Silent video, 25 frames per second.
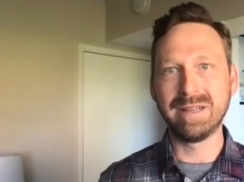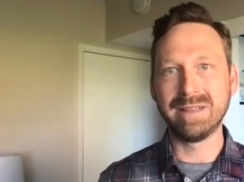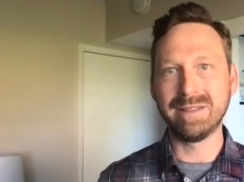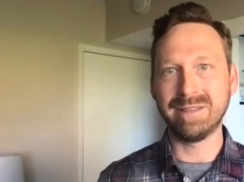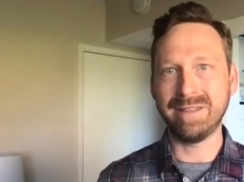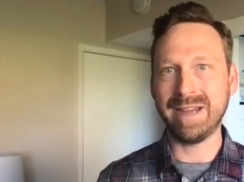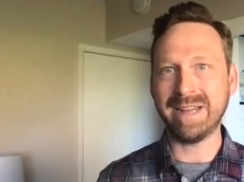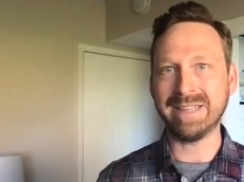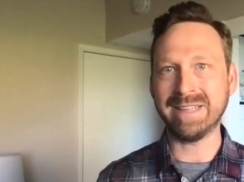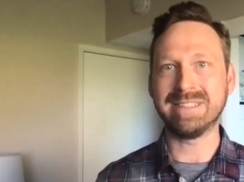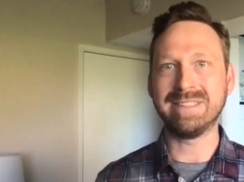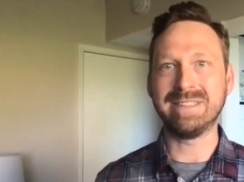
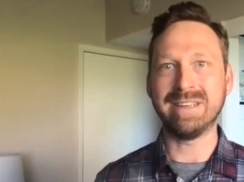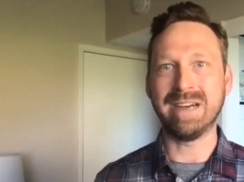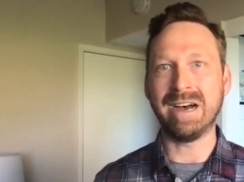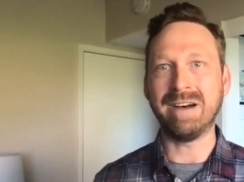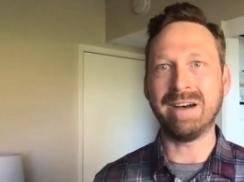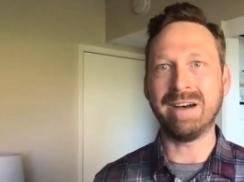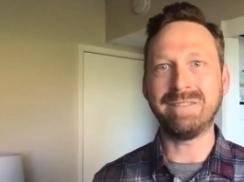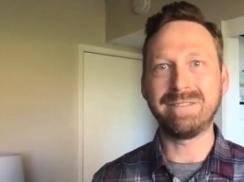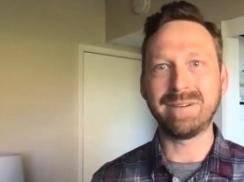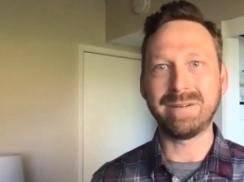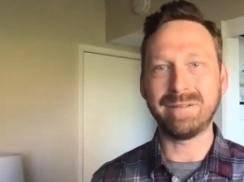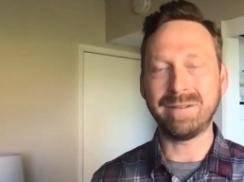That's
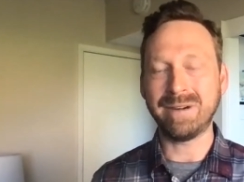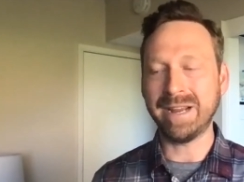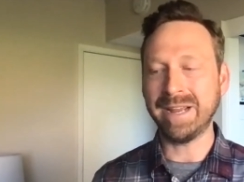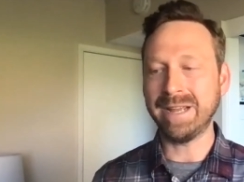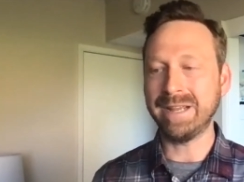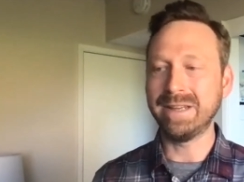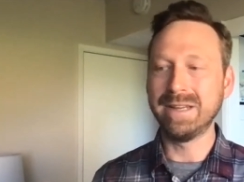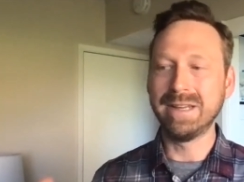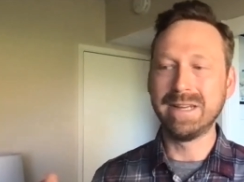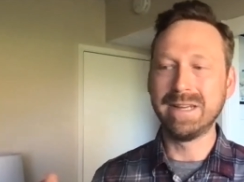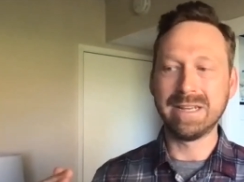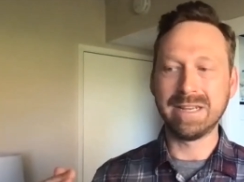tough,
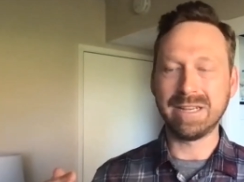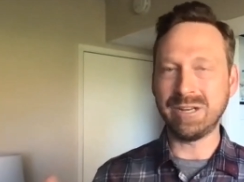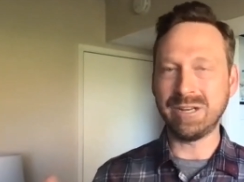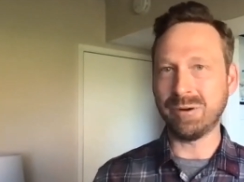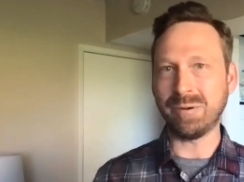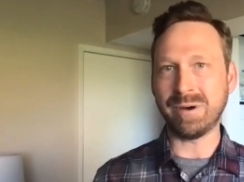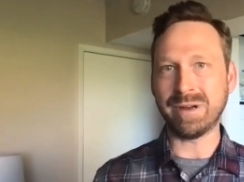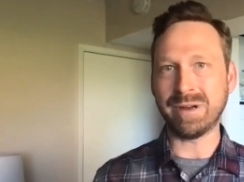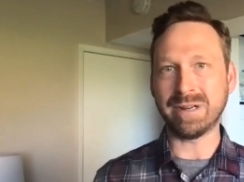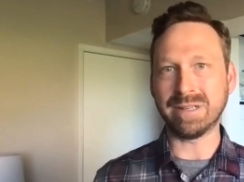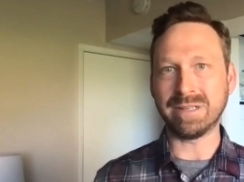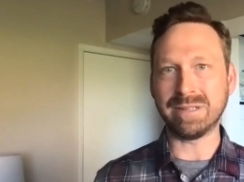right? You
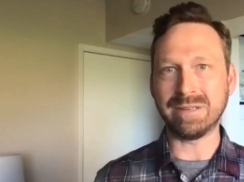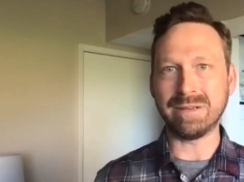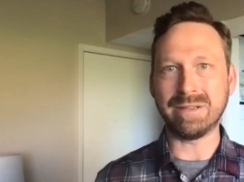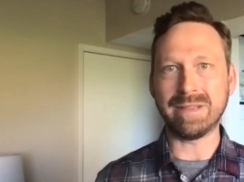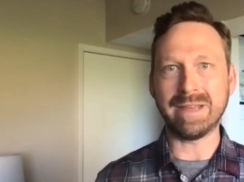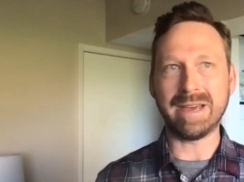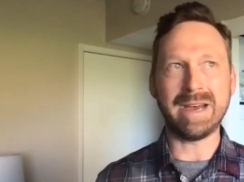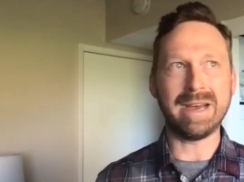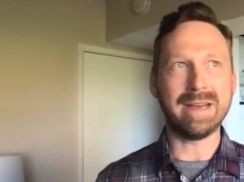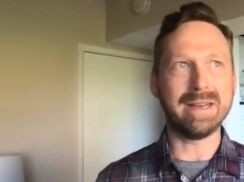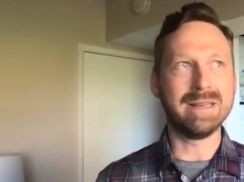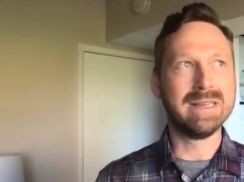don't want to do
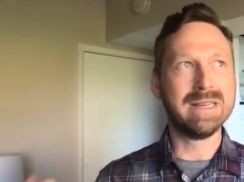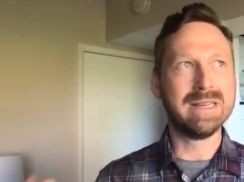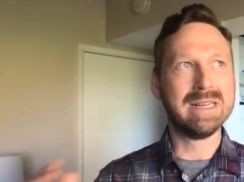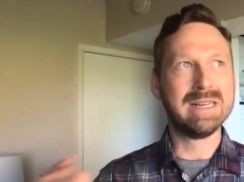that.